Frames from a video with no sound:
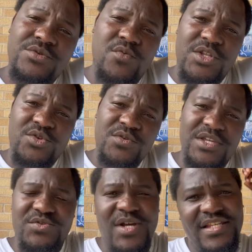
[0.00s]
we do in the
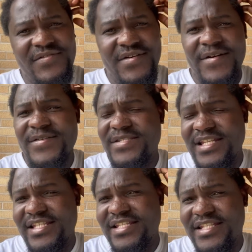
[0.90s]
transfers
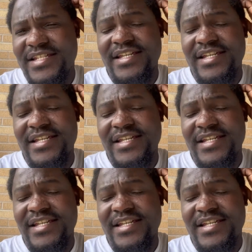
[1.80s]
and